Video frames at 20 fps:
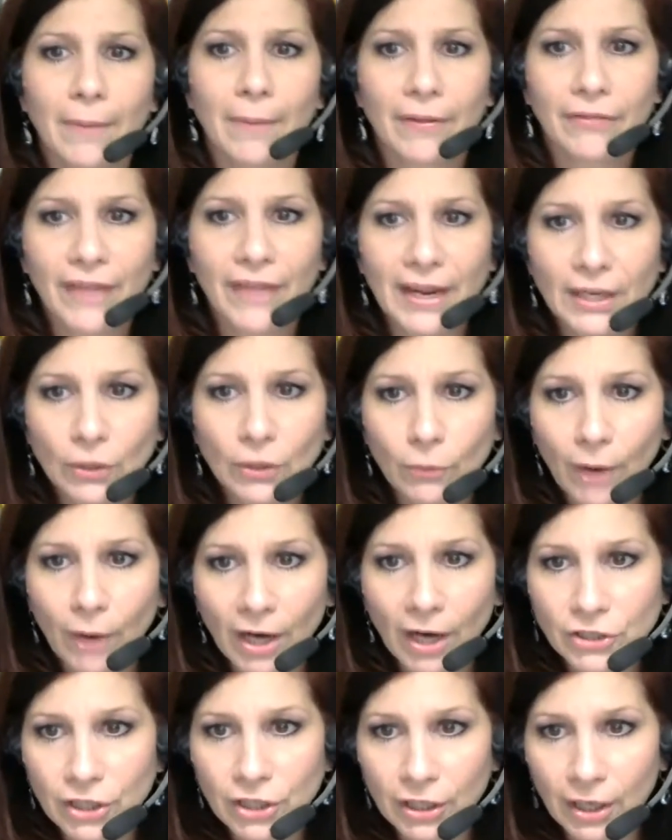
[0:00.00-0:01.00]
Thank you,
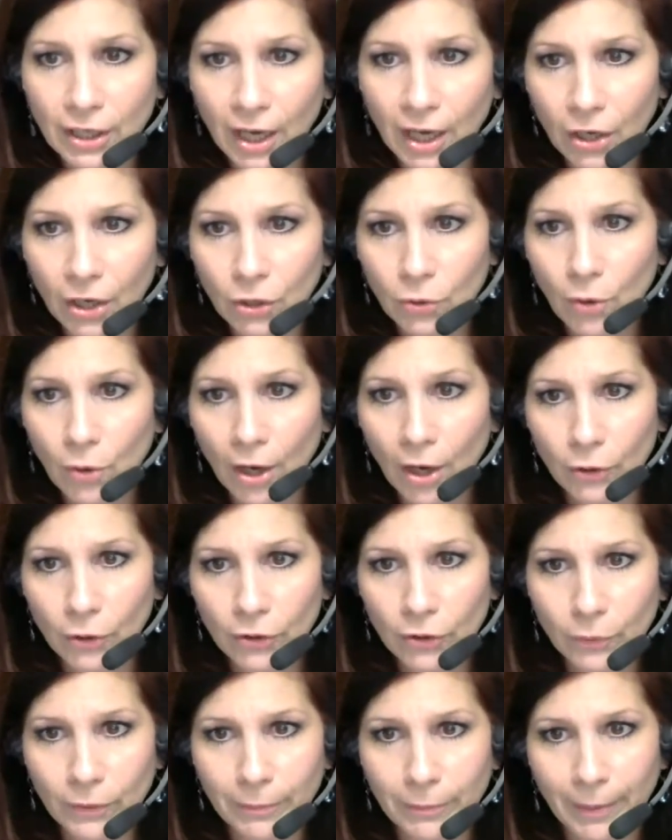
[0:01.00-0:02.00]
Roger. Who on
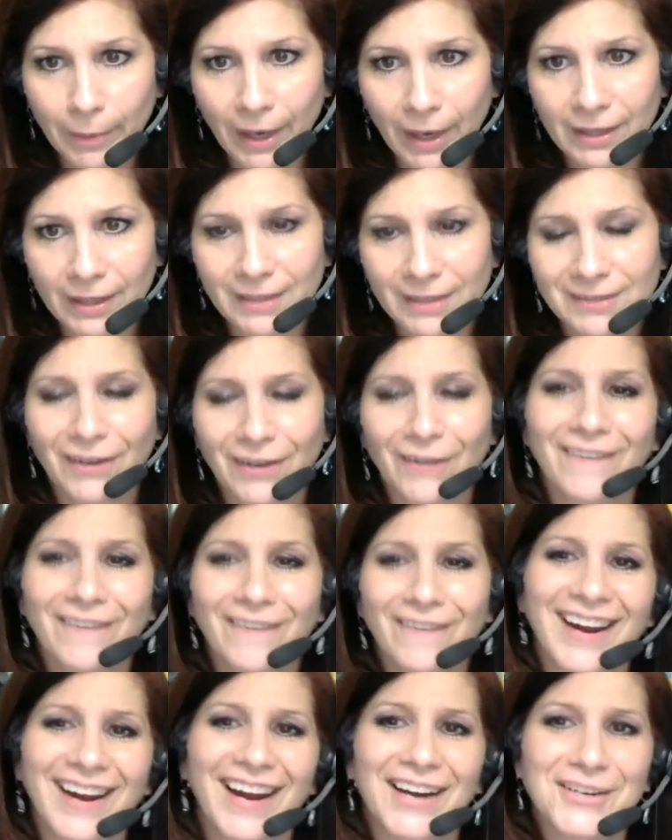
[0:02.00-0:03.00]
earth would buy this?
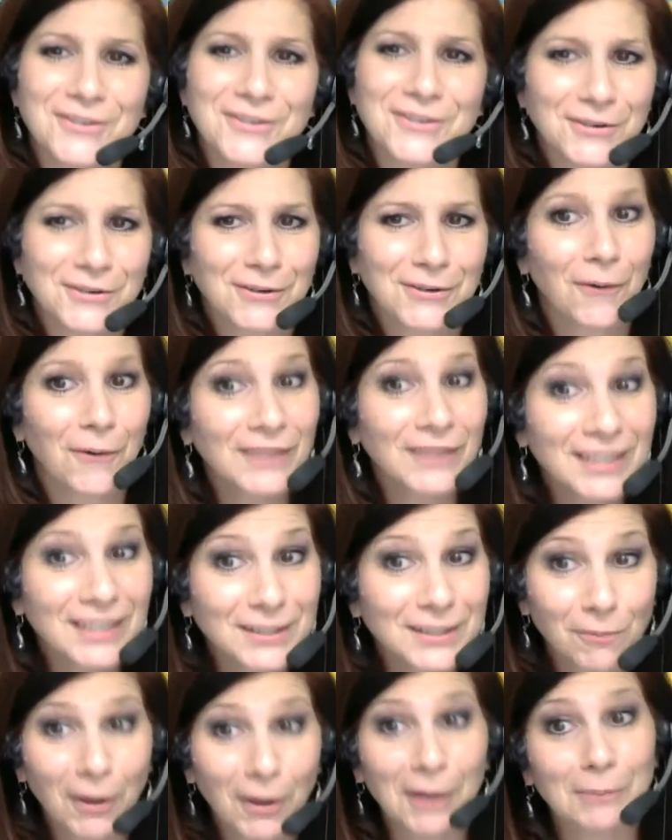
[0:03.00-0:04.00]
Oh, Andrew, only
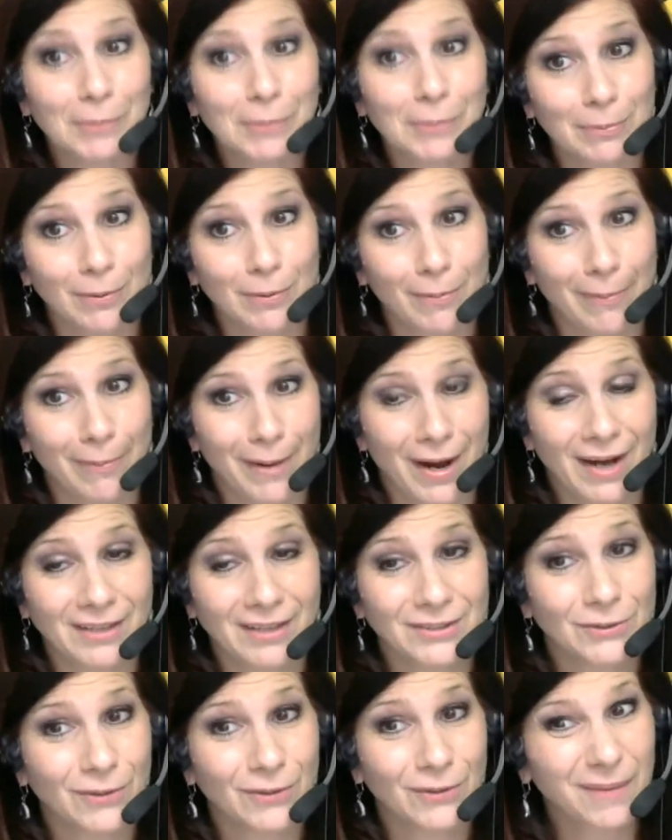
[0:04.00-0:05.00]
smart people buy
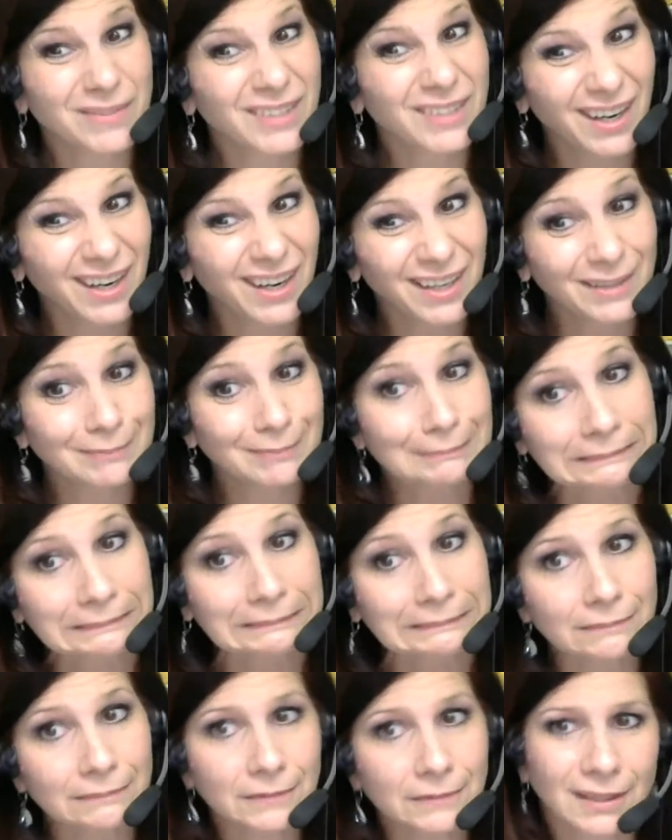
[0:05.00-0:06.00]
it. So that kind of,
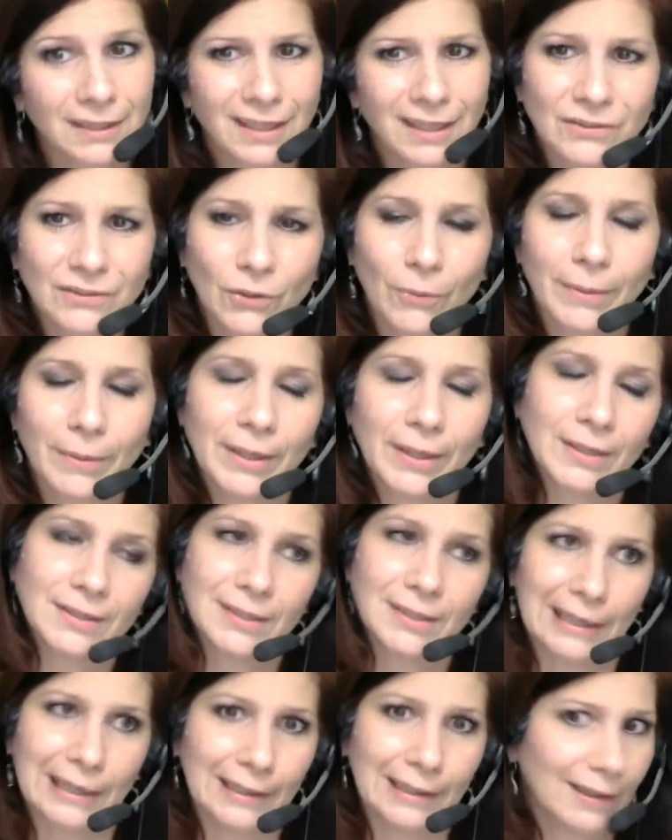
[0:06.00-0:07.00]
don't mean to
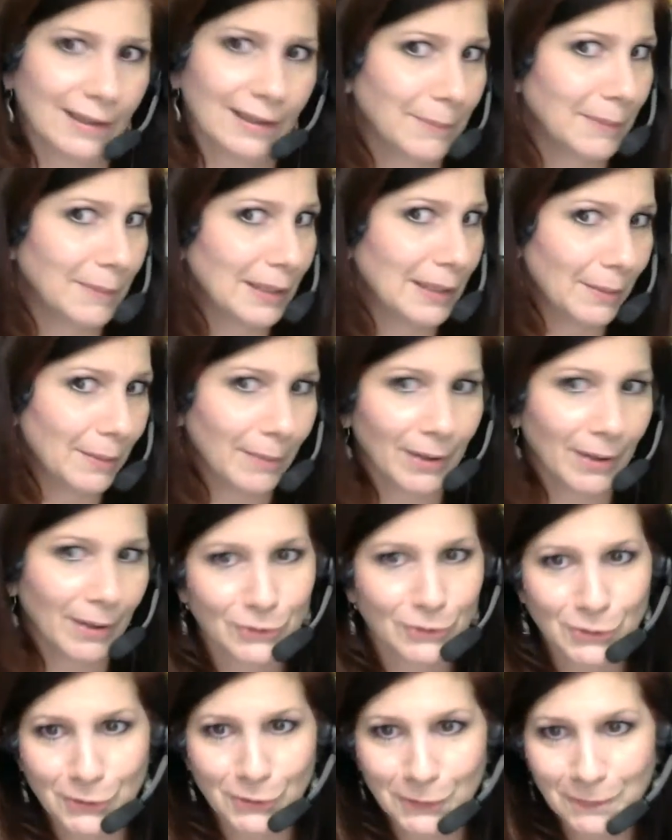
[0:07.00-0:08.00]
say anything mean about
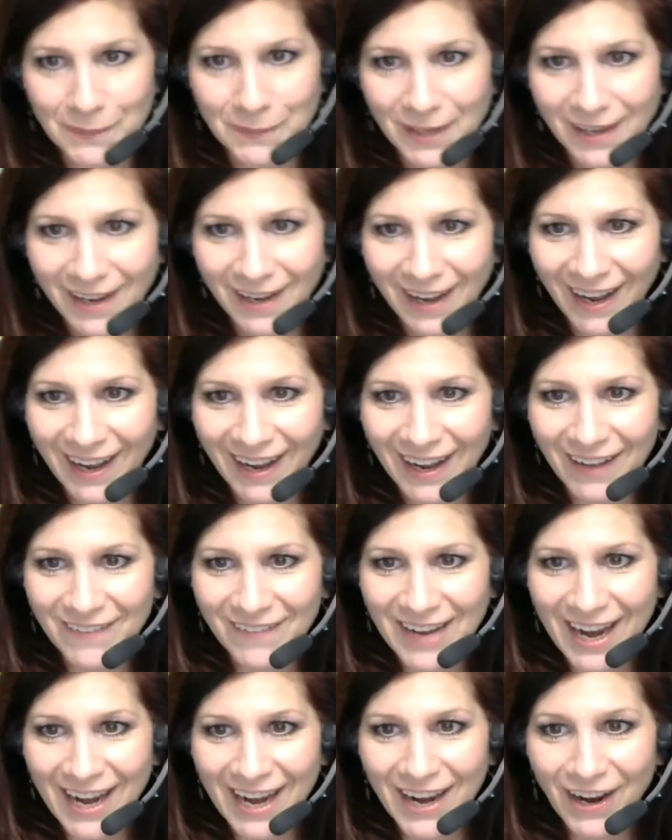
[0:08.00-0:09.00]
you.
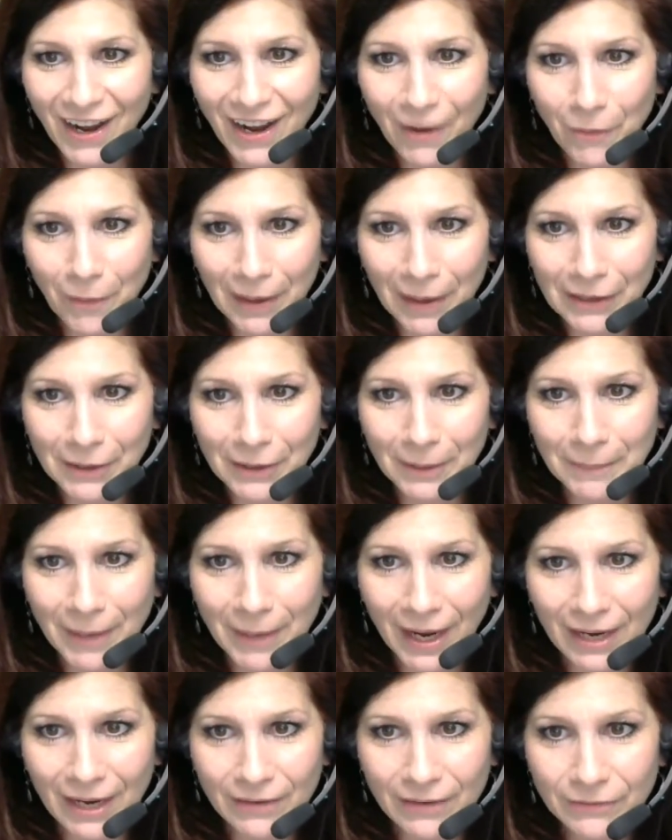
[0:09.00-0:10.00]
Hey, welcome.
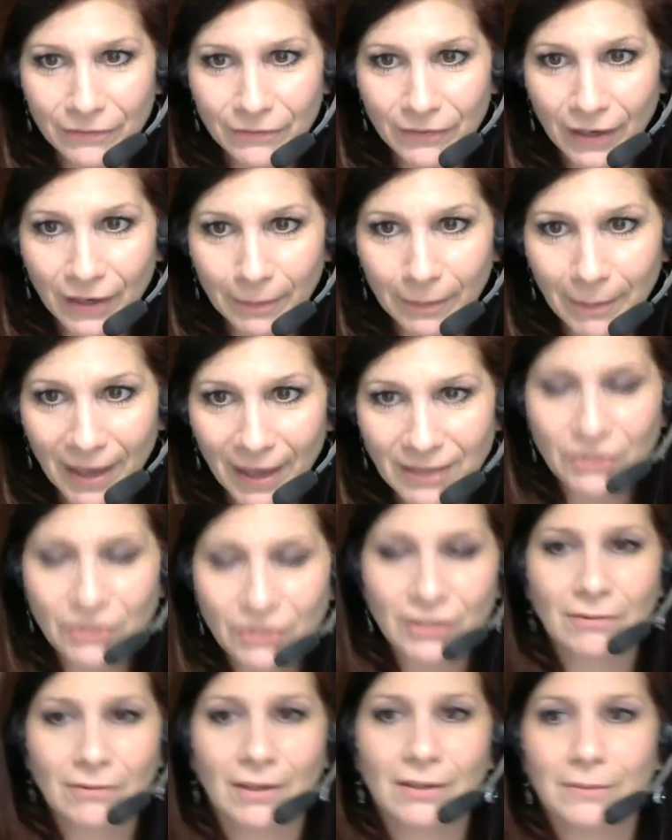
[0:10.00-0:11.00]
Hey, Funk Master,
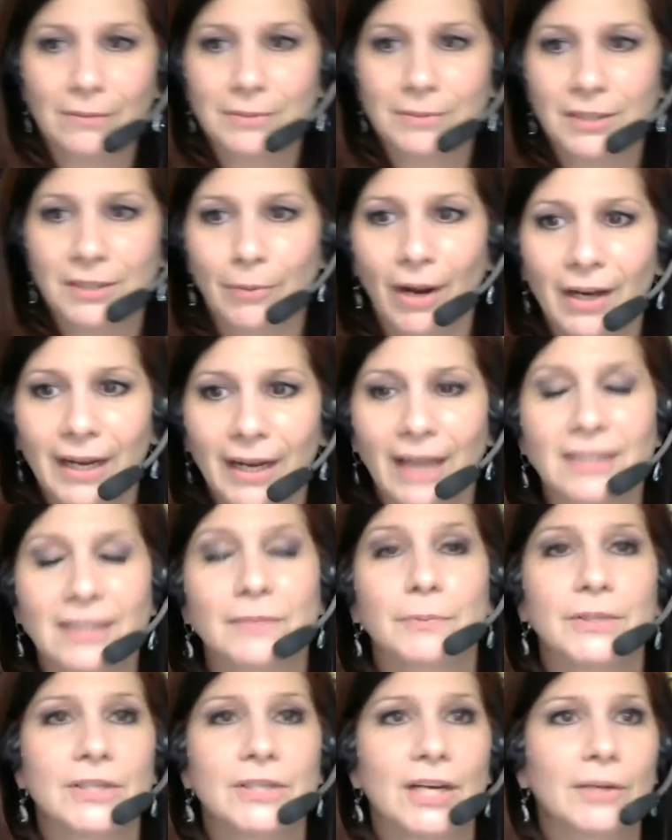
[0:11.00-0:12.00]
welcome to the broadcast.
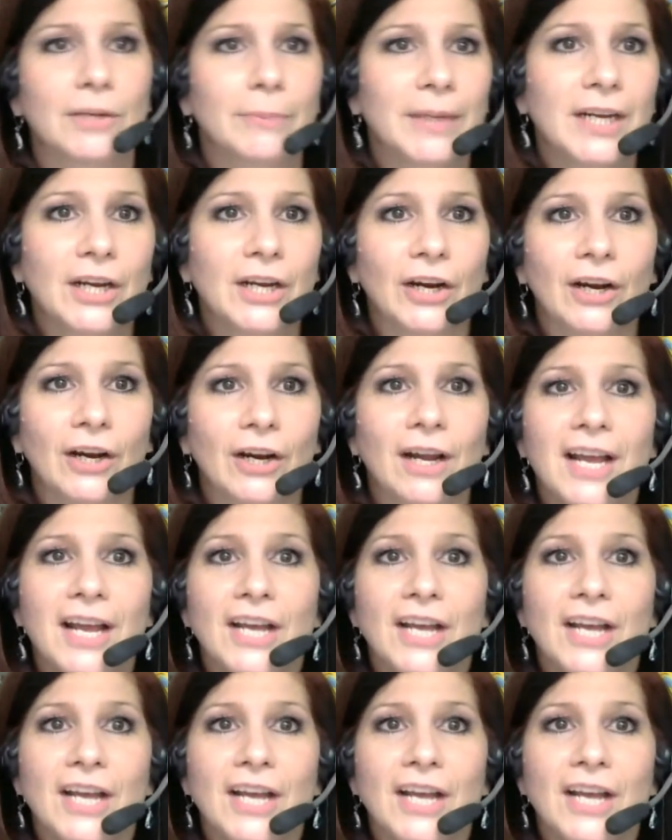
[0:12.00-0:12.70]
Appreciate you being here.